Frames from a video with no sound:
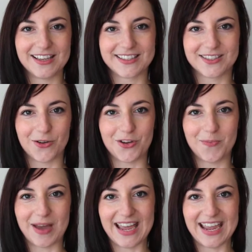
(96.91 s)
So
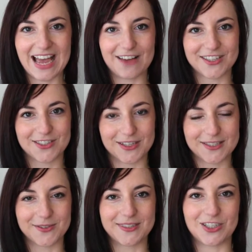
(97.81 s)
you may have a
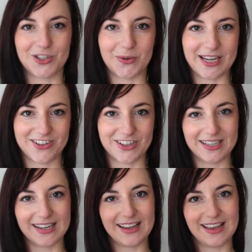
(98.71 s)
stressful
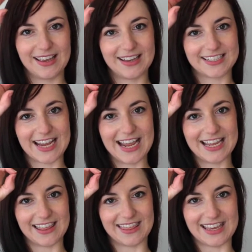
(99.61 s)
situation,
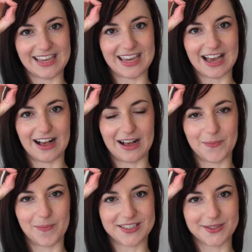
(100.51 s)
take the
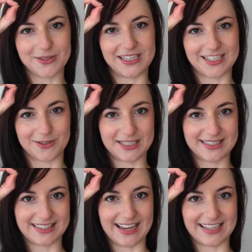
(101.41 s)
muscle into
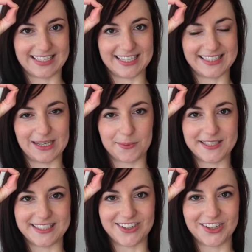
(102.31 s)
its testing
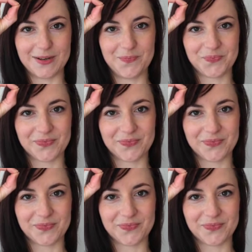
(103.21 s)
position